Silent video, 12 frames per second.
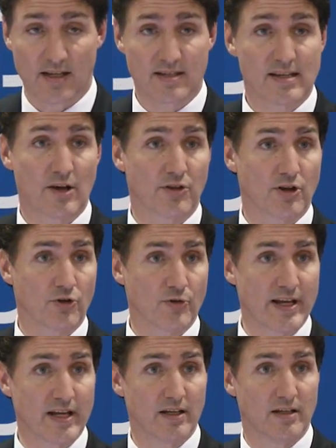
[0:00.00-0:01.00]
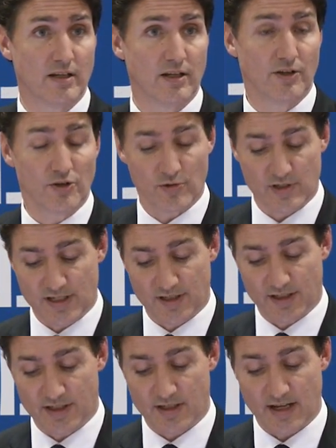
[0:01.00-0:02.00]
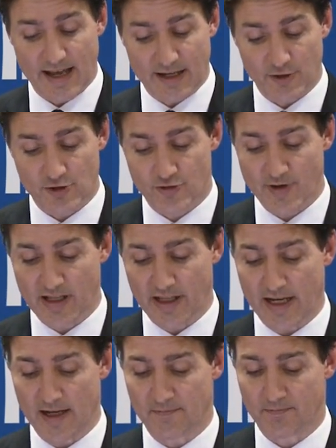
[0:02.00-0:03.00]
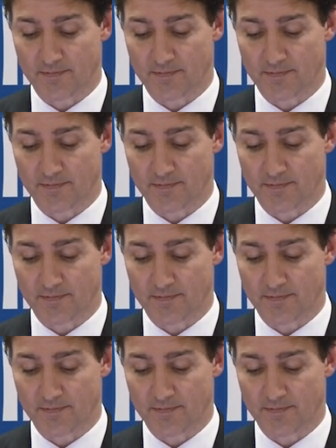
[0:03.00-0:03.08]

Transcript: South Korea, New Zealand, and Australia.